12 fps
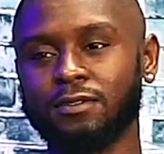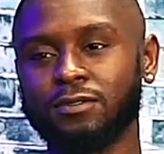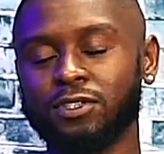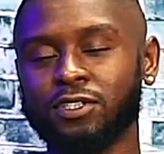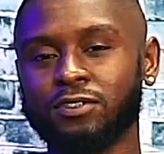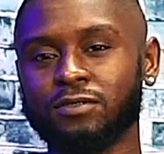
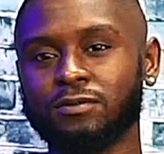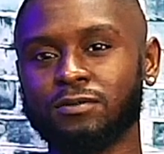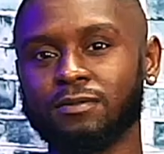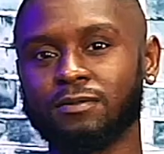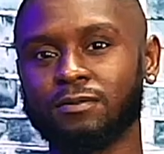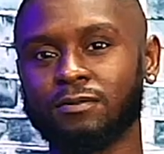just
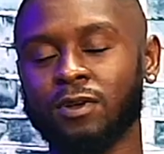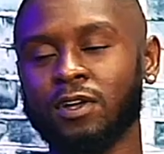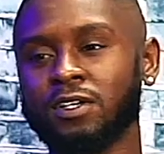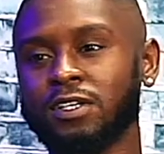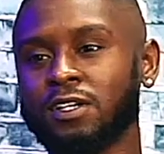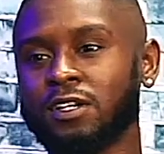
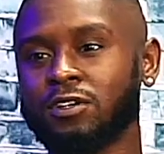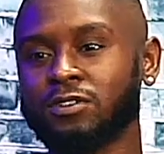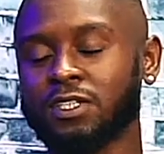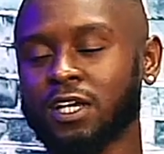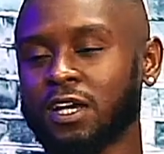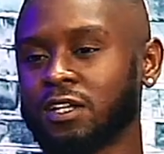working
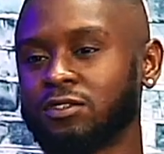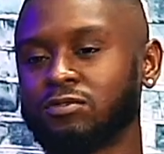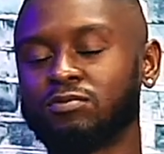alongside of you,